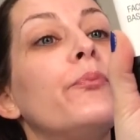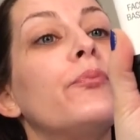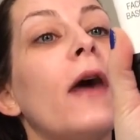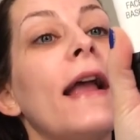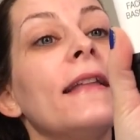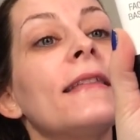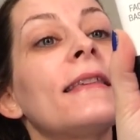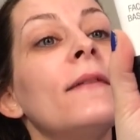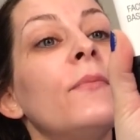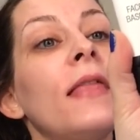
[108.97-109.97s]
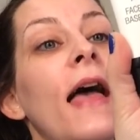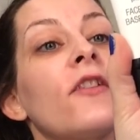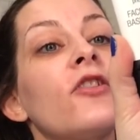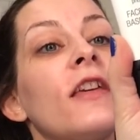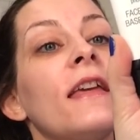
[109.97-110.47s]
Brightens
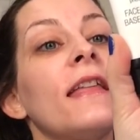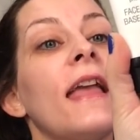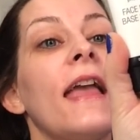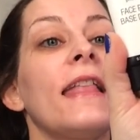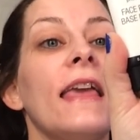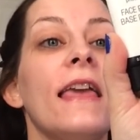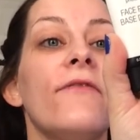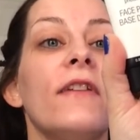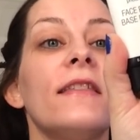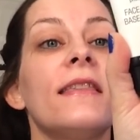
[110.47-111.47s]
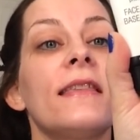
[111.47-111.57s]
complexion and evens